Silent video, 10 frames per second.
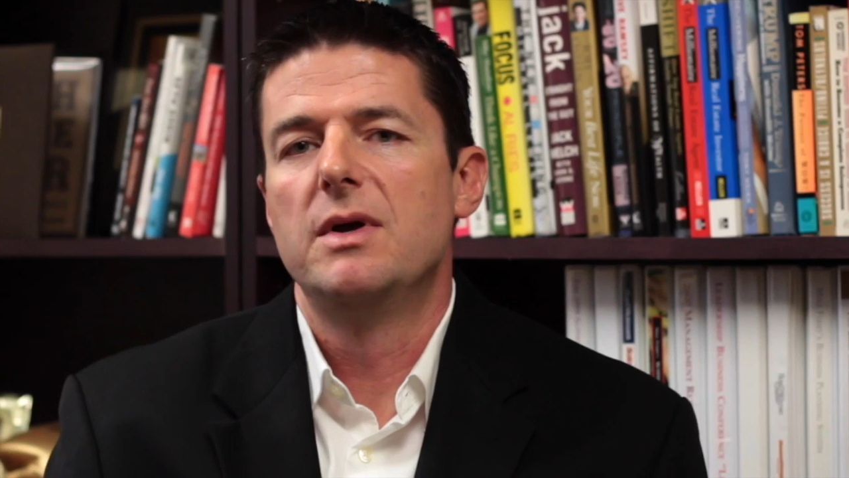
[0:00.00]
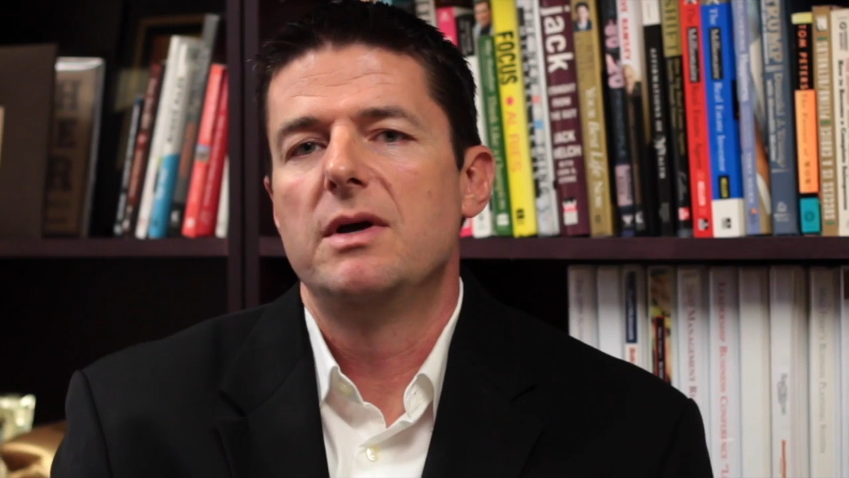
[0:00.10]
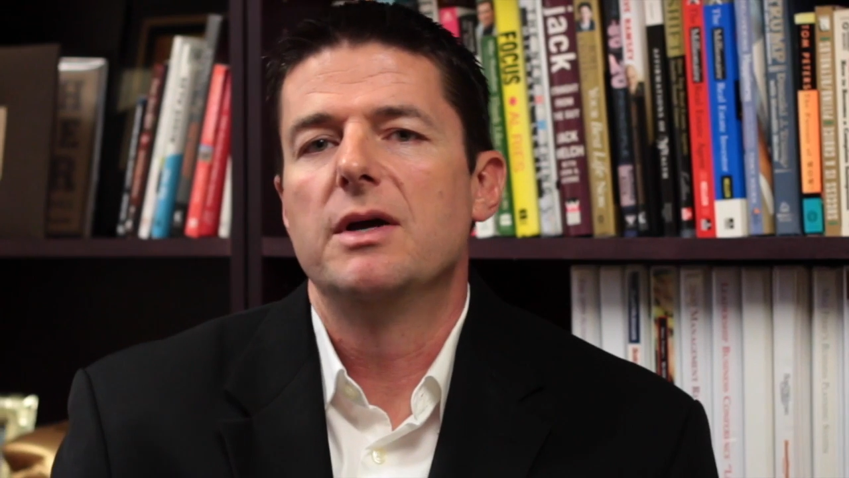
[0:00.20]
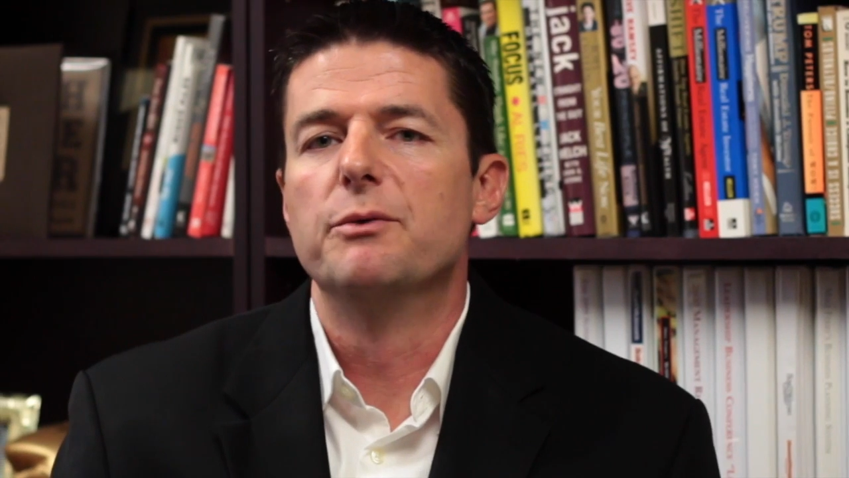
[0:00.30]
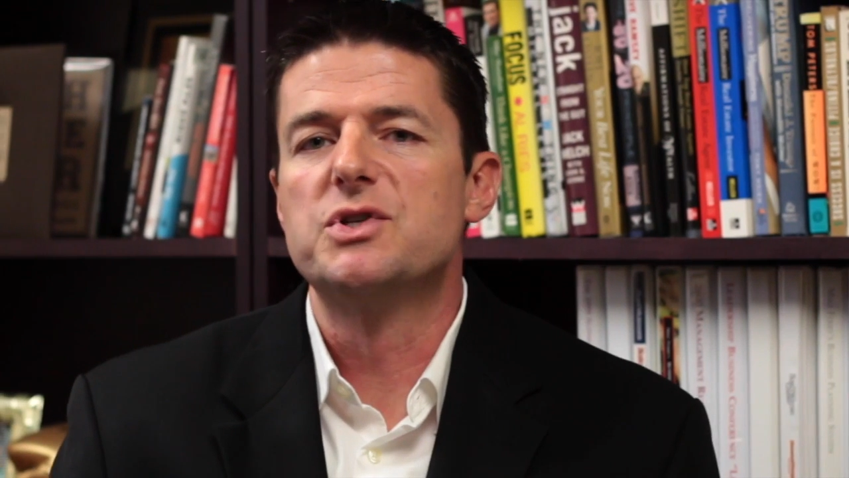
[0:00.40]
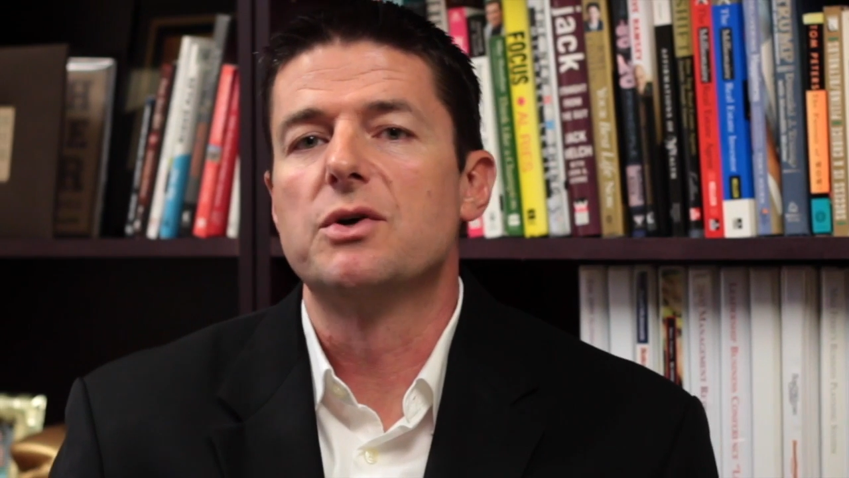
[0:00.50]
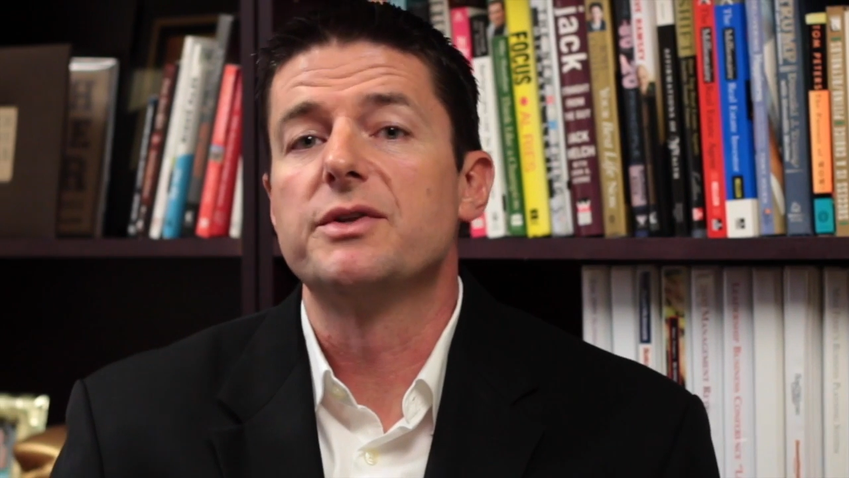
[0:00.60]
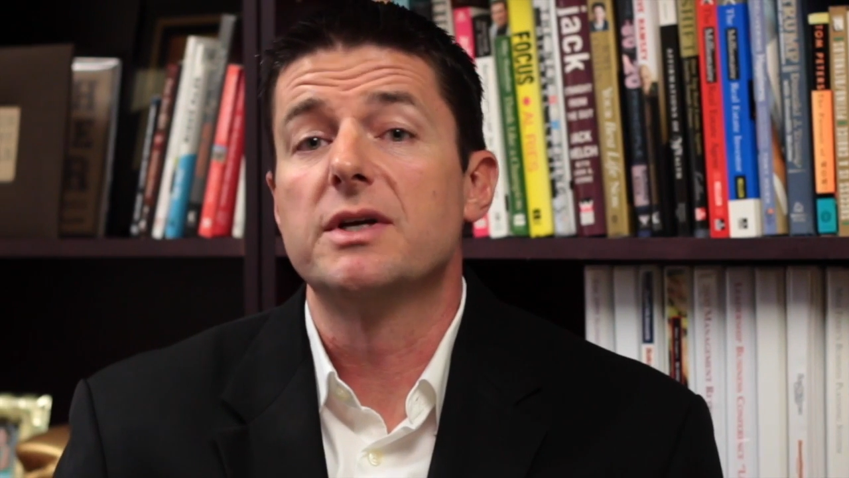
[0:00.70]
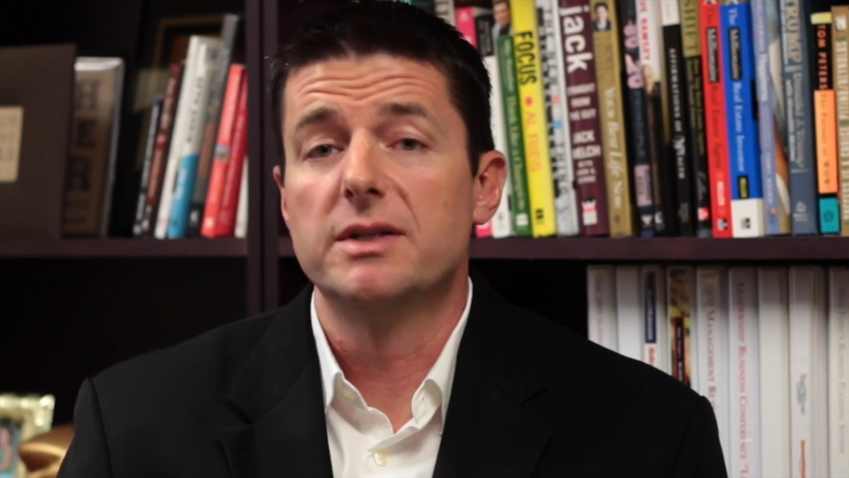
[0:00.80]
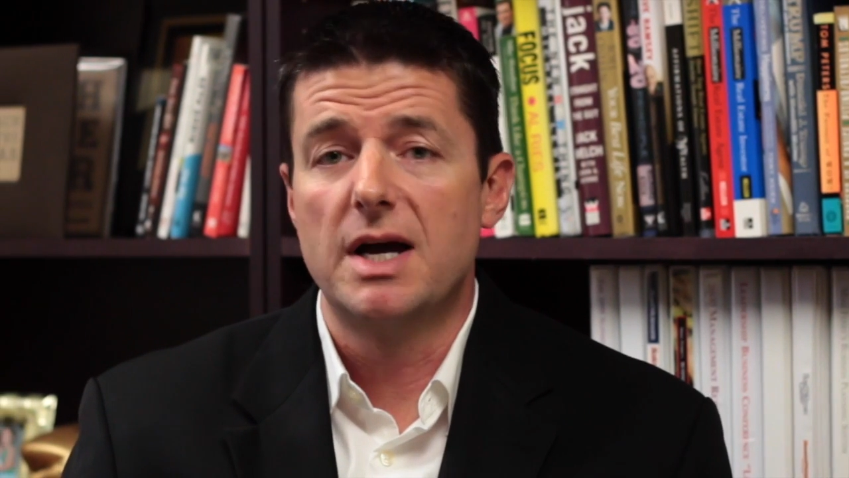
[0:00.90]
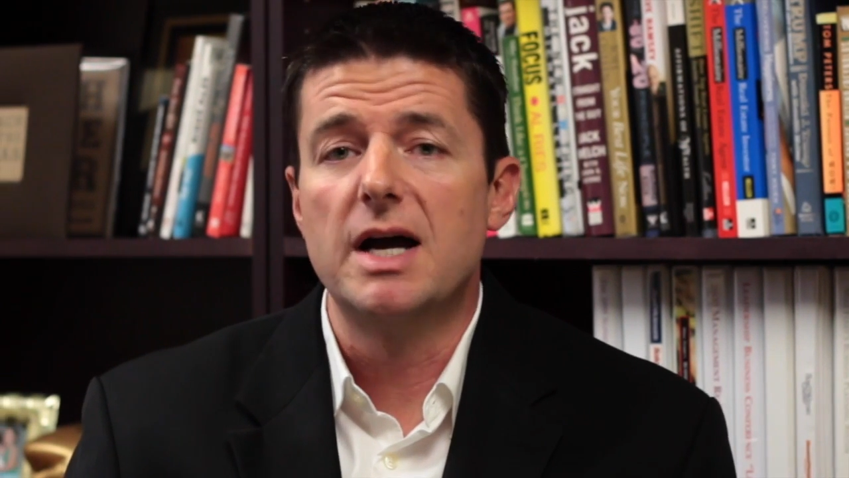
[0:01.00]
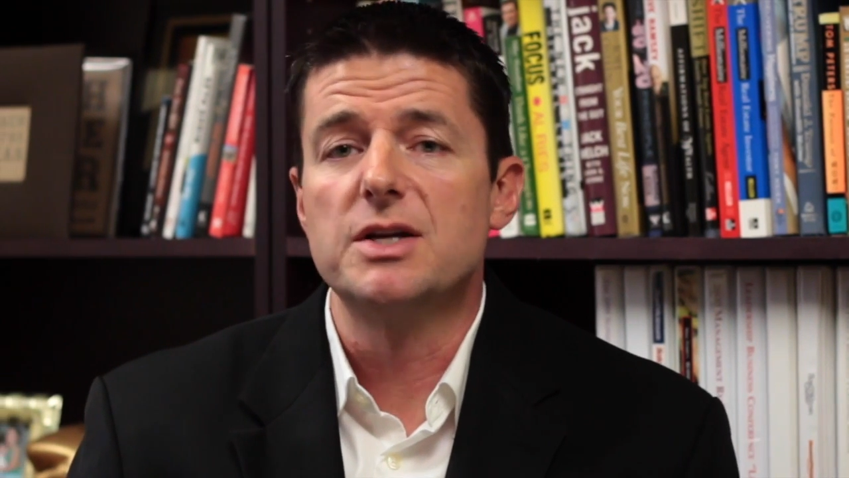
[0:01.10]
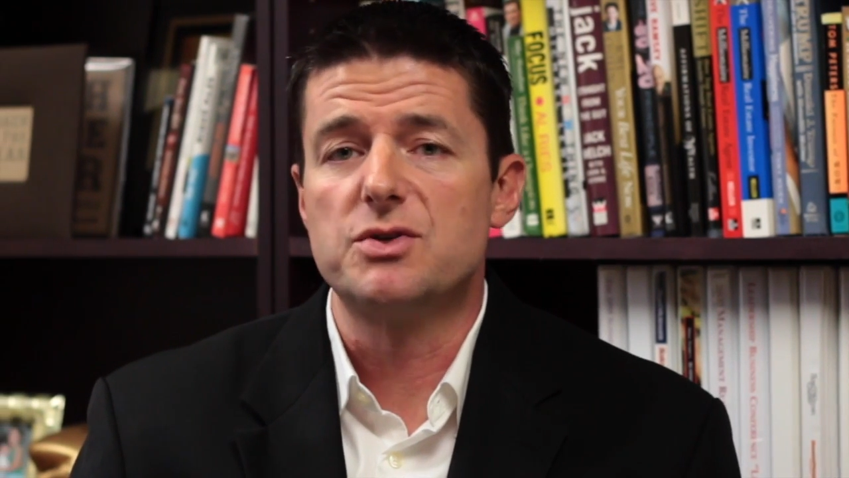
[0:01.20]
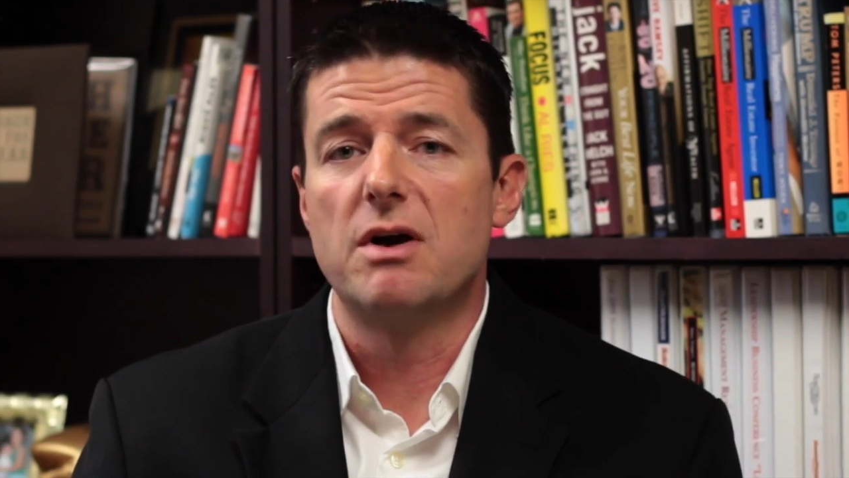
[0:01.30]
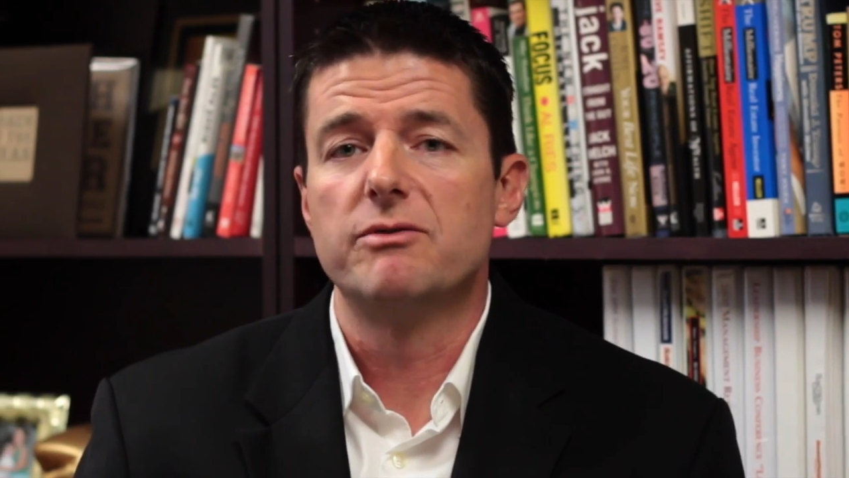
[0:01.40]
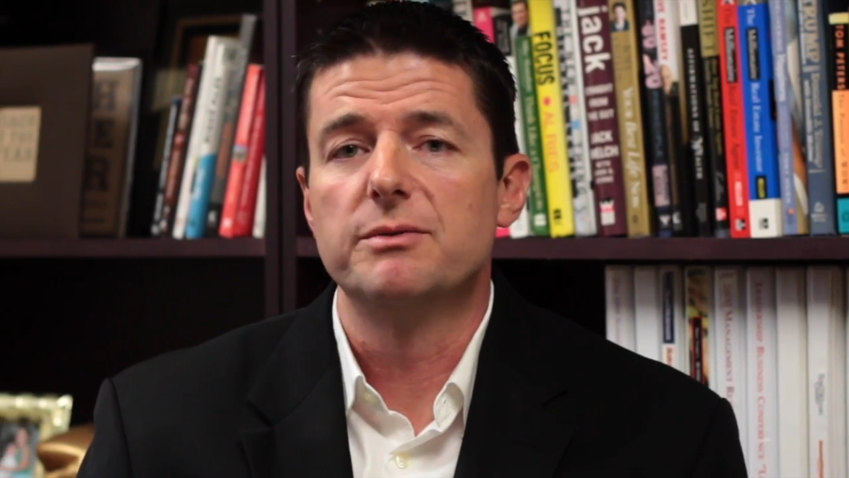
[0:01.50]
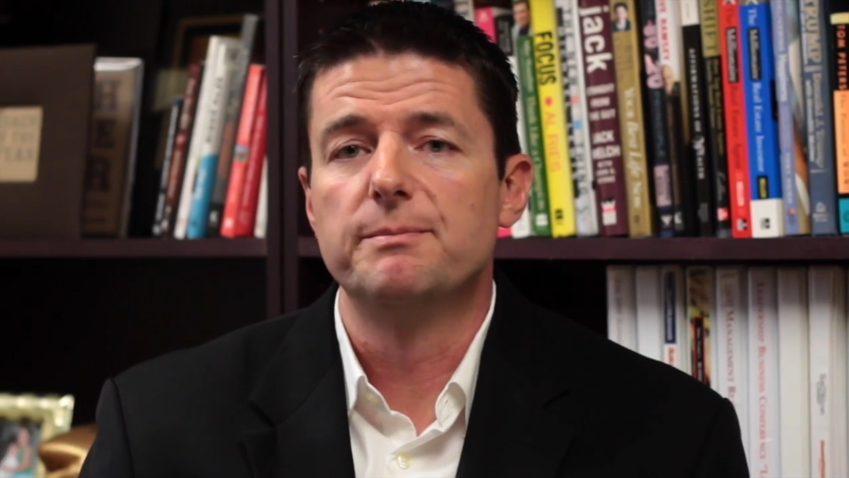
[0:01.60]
and resulting in the highest offer.